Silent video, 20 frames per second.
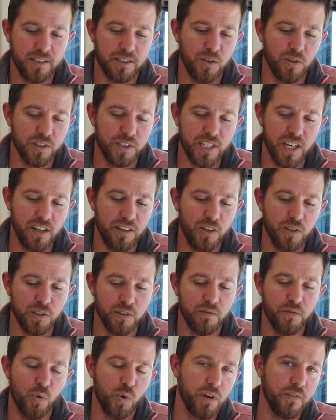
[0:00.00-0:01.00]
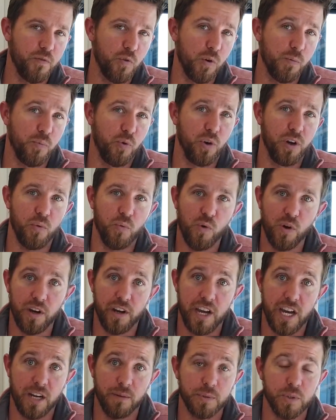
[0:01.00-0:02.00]
So instead of using
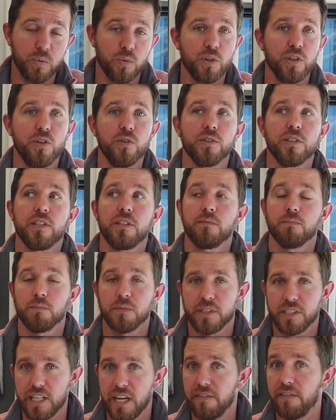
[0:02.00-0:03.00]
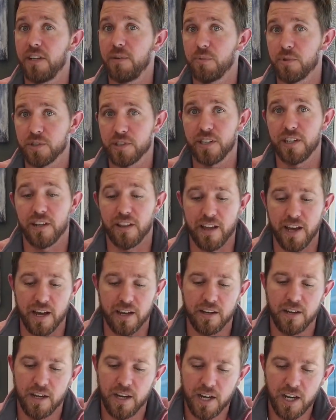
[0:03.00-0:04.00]
44.1 amps, we're using 70% of that.